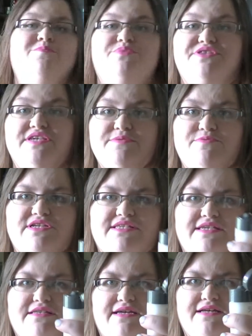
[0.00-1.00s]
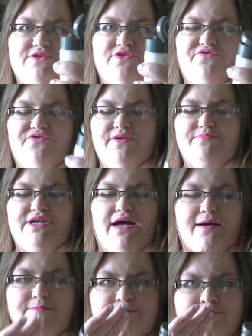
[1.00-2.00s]
But this one is in like a little flip
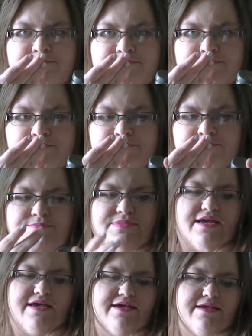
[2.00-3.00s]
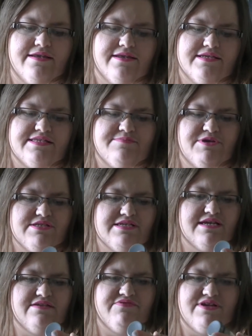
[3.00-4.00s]
top, and it smells
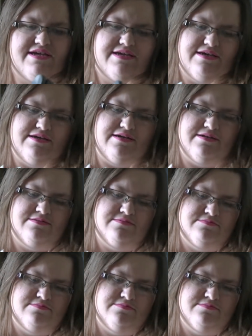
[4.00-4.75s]
kind of like a